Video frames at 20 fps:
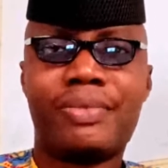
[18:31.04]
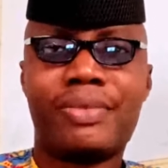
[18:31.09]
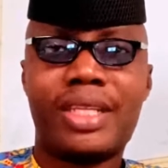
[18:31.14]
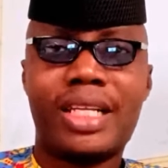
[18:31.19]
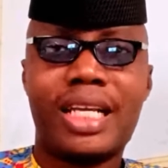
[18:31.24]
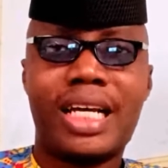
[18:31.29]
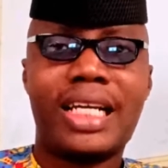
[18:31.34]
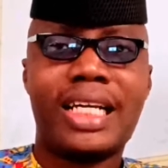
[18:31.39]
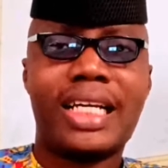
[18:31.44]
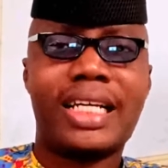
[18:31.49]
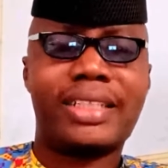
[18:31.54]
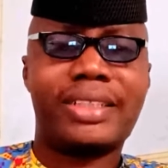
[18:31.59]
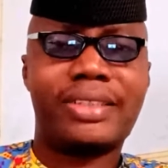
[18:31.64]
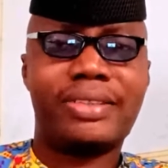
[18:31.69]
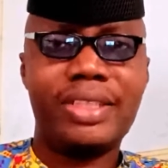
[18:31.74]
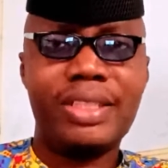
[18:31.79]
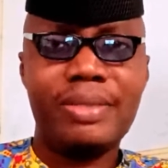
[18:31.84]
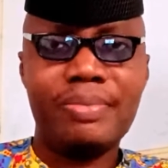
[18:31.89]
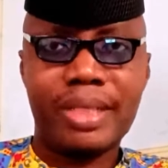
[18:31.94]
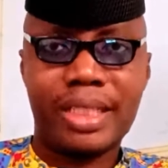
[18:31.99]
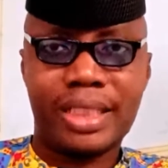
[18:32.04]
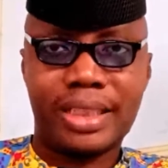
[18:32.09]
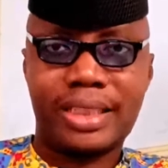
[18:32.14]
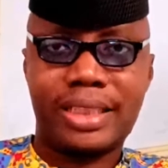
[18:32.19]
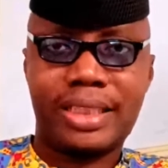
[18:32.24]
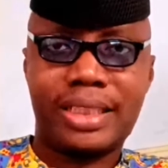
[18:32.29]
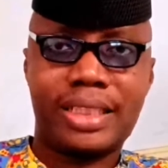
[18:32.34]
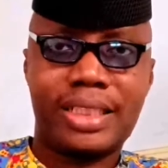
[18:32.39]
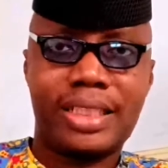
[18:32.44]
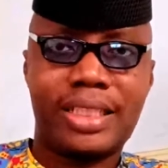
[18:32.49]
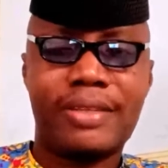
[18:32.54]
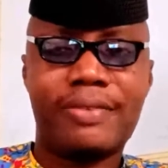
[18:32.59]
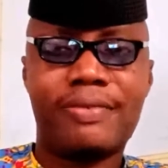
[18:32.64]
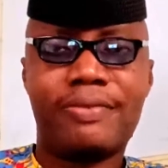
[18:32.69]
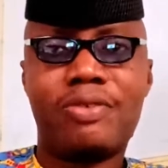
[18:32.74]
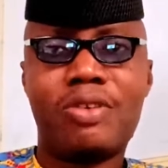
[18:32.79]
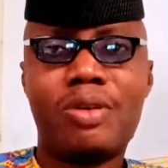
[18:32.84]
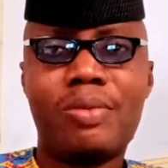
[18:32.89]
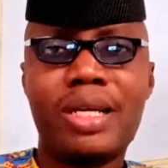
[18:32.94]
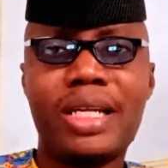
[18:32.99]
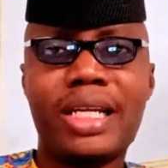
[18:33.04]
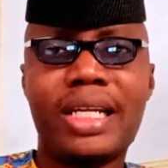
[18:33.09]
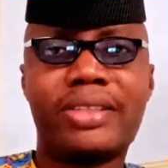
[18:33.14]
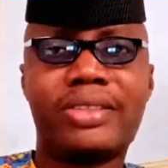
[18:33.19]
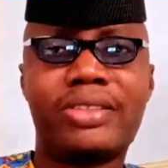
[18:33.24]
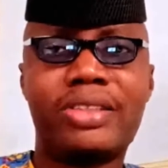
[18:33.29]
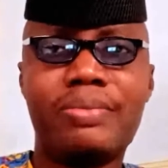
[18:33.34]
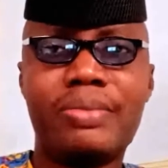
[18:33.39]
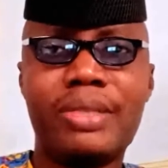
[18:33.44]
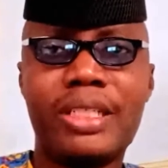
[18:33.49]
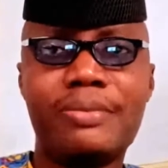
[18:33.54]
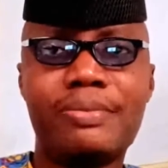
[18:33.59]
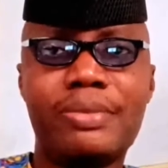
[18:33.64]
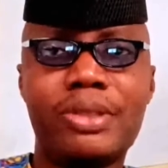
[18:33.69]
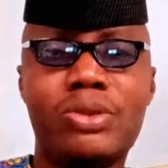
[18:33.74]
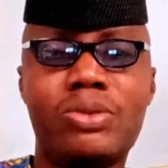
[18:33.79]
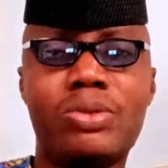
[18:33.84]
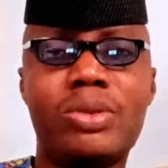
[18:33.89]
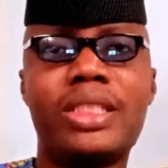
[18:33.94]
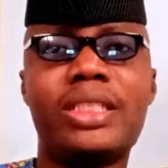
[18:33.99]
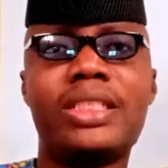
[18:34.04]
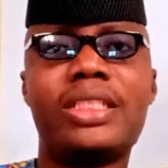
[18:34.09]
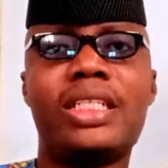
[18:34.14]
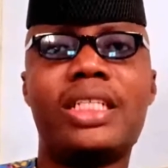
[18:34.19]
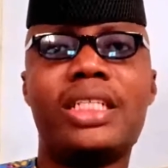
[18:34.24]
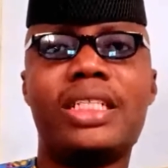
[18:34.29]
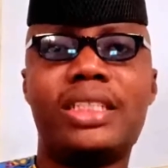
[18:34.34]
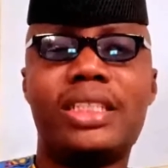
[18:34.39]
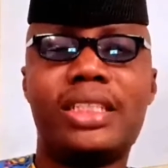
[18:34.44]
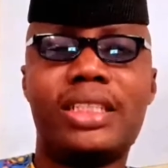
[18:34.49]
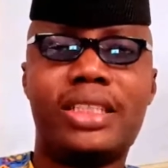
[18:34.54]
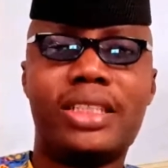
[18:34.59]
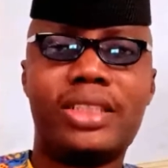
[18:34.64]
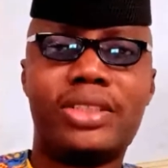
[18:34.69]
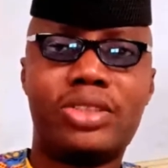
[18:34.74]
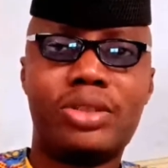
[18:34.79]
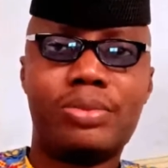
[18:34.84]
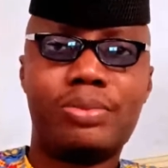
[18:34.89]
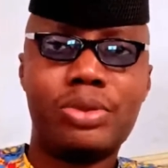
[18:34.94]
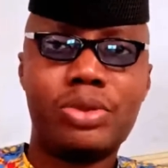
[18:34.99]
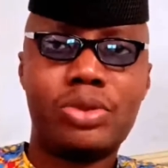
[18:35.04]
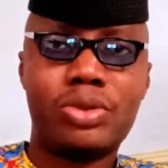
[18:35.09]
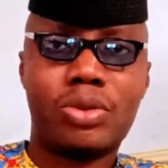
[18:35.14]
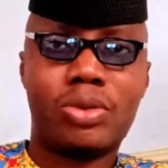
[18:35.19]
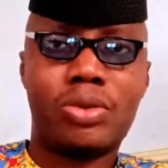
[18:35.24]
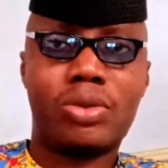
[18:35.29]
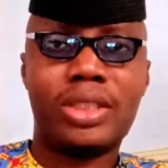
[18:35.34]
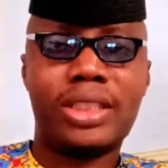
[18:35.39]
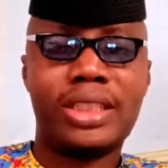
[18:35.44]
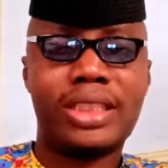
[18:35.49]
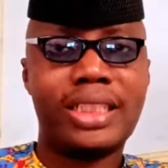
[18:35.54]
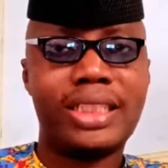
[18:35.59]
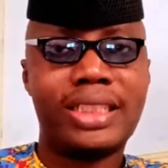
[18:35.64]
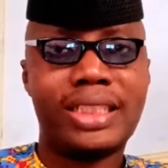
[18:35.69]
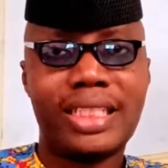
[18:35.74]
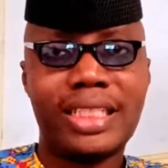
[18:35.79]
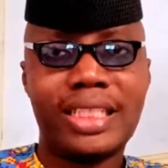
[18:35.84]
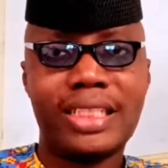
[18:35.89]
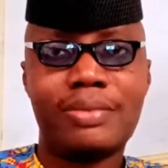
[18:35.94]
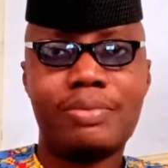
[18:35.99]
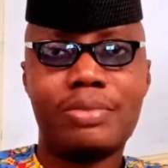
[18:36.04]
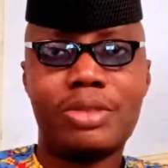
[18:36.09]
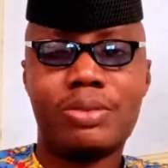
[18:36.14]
an agreement, a formal agreement between the distributor, in this case Ms.